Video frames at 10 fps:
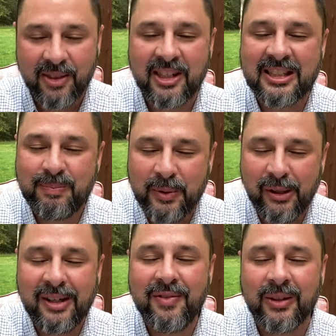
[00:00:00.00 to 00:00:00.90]
The
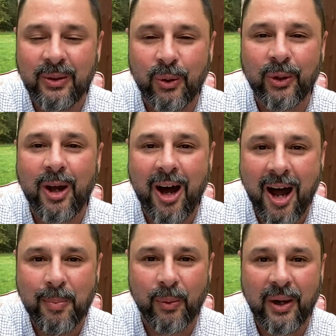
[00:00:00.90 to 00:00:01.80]
Spirit of the Lord
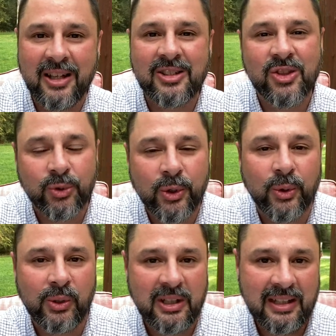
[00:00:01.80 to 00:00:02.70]
operates
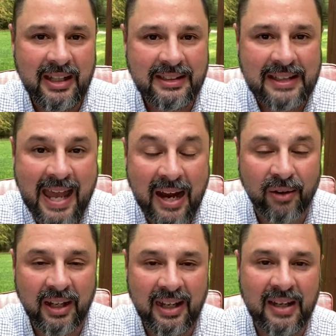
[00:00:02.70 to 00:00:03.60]
through
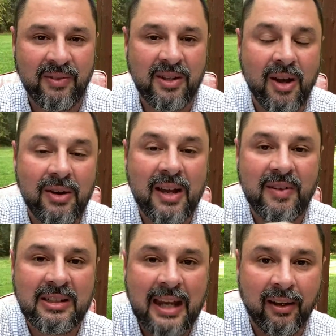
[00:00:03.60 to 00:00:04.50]
integrity. And if you don't have
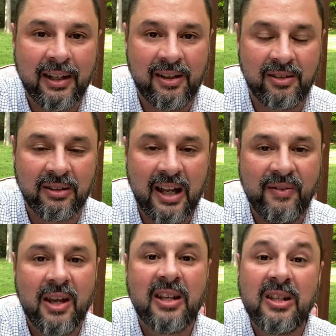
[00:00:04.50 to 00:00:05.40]
integrity in your
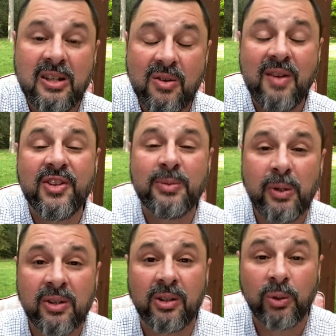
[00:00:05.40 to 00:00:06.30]
life, you don't have the
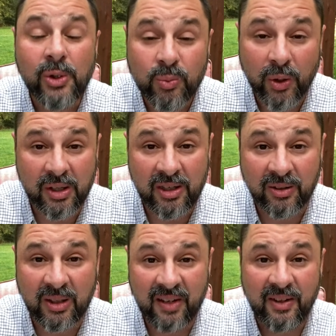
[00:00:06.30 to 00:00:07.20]
Spirit of the Lord working in
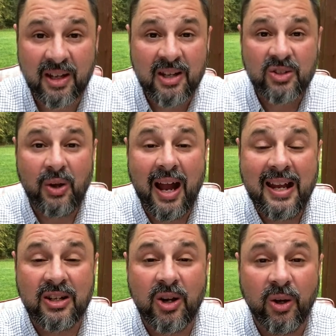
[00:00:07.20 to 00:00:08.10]
your life. So I
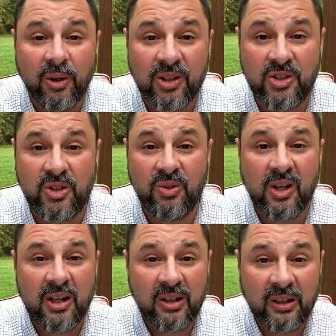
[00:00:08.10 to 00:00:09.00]
encourage you,
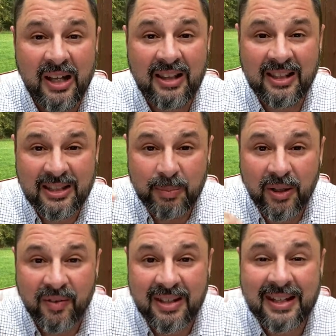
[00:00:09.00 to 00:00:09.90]
let the
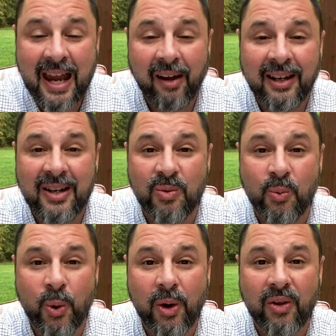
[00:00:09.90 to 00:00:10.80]
Spirit of integrity to
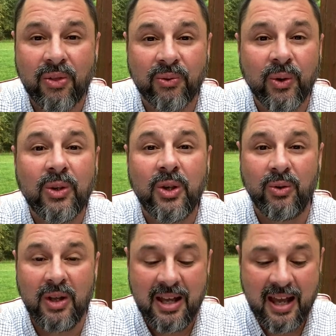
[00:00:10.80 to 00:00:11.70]
work through
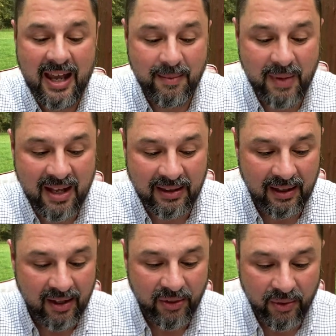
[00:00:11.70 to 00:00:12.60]
you. Amen.
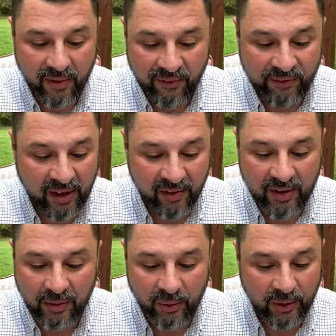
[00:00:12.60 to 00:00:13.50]
Through the fear of
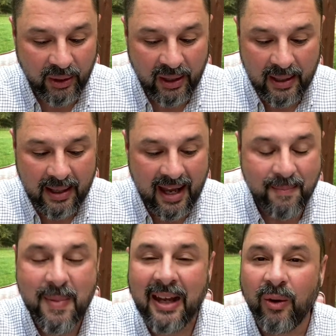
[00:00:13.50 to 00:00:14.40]
the Lord.
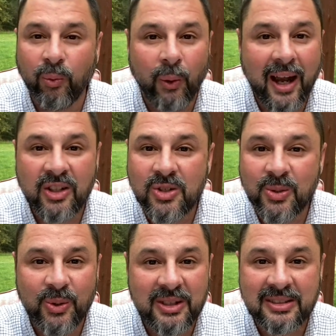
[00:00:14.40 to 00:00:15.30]
And making right
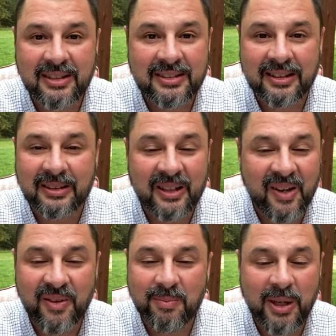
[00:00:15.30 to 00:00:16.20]
choices,
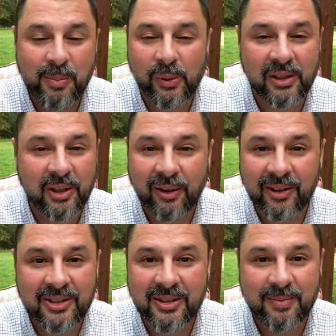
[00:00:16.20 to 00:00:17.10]
loving people,
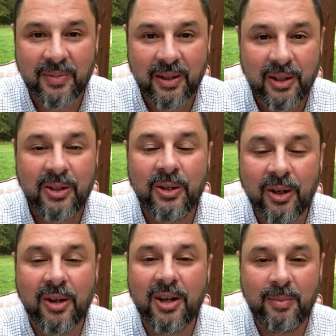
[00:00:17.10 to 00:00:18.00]
encouraging them,
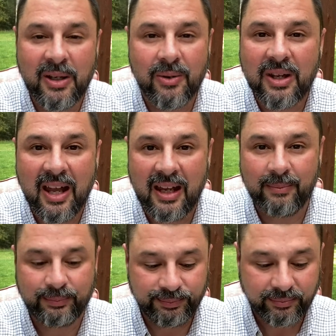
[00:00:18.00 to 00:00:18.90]
you're going to be okay.
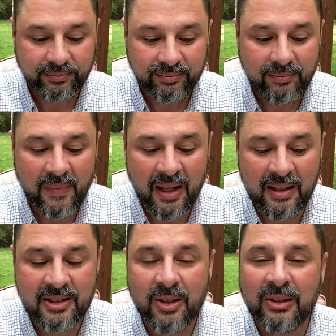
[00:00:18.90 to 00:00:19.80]

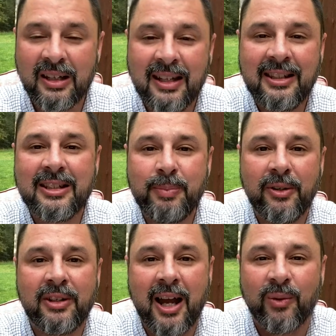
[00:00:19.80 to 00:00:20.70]
And so let the
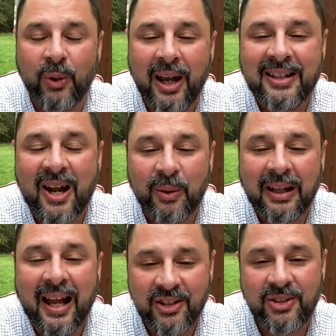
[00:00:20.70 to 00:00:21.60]
Spirit of God right now
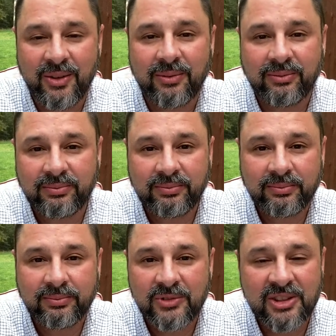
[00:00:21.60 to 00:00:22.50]
relax you.
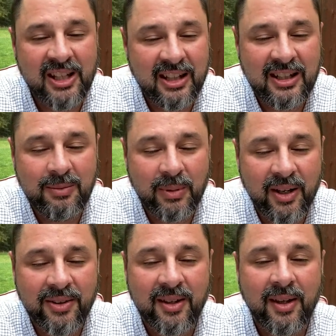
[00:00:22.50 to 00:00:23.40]
Just take a deep
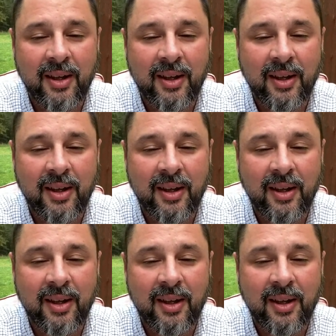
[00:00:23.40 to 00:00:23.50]
breath.